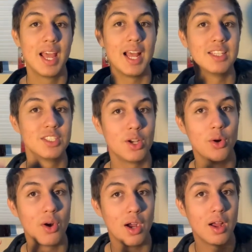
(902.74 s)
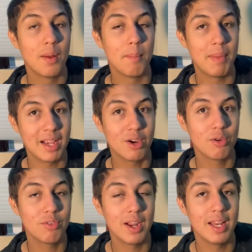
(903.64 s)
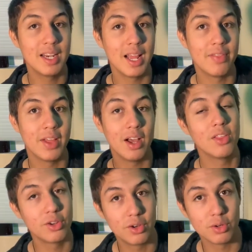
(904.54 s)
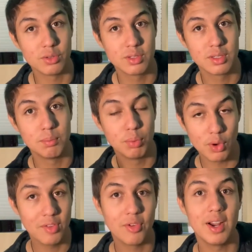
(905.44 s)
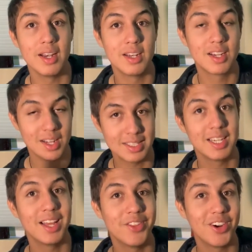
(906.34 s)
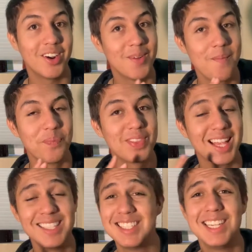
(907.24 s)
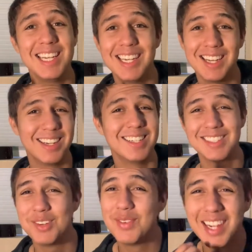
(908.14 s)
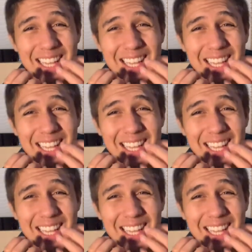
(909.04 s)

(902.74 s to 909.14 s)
And so my girlfriend and the other girl's boyfriend got together and cheated on us, and we were